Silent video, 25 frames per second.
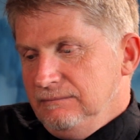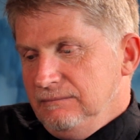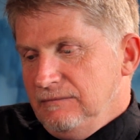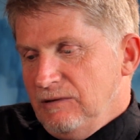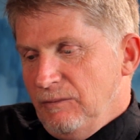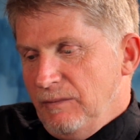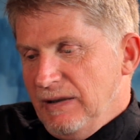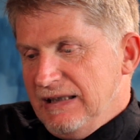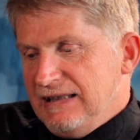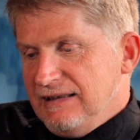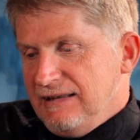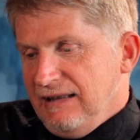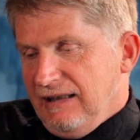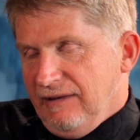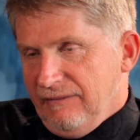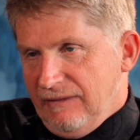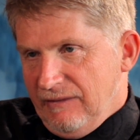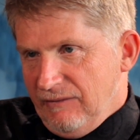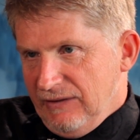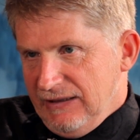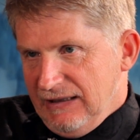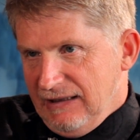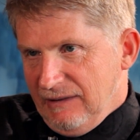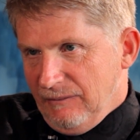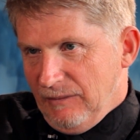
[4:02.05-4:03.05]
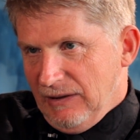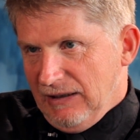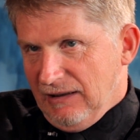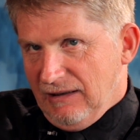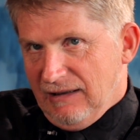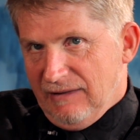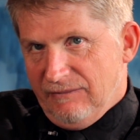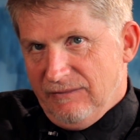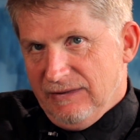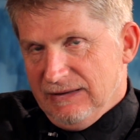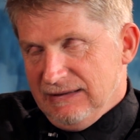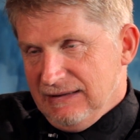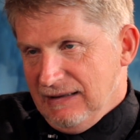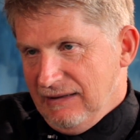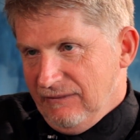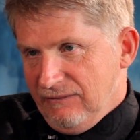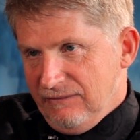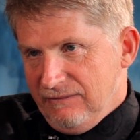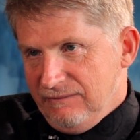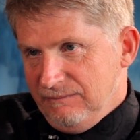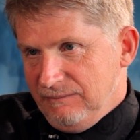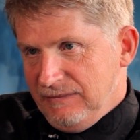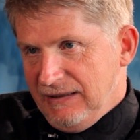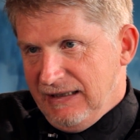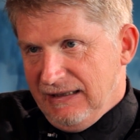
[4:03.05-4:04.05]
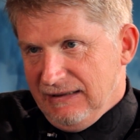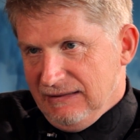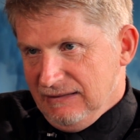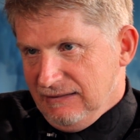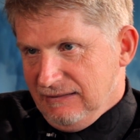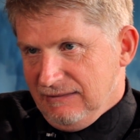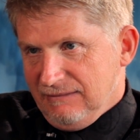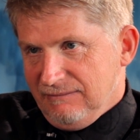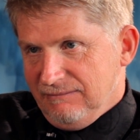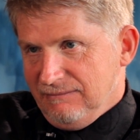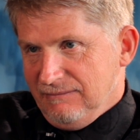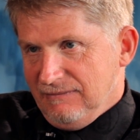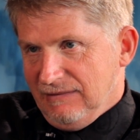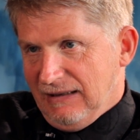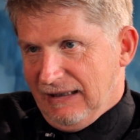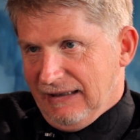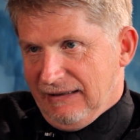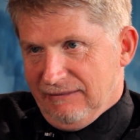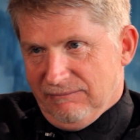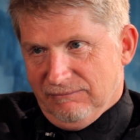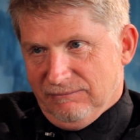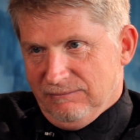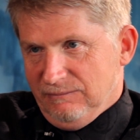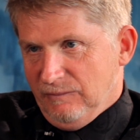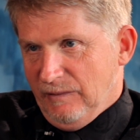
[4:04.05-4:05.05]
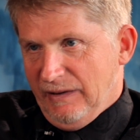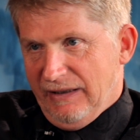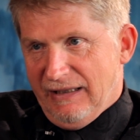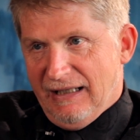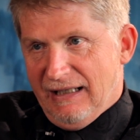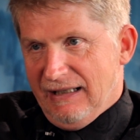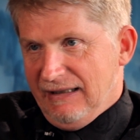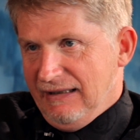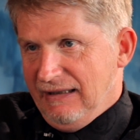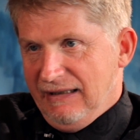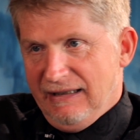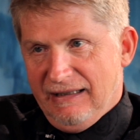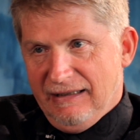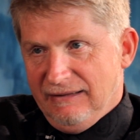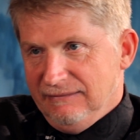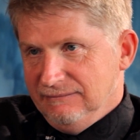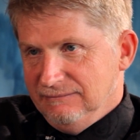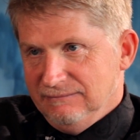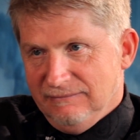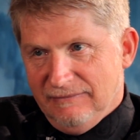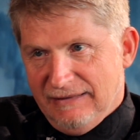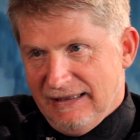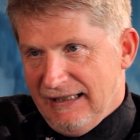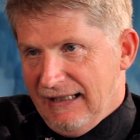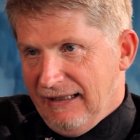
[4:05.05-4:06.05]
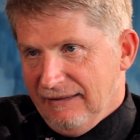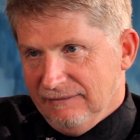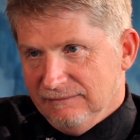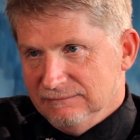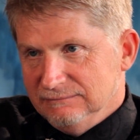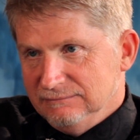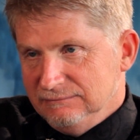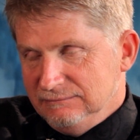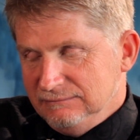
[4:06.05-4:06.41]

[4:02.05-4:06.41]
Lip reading: The best thing I've ever done in my life is have kids, like without any doubt.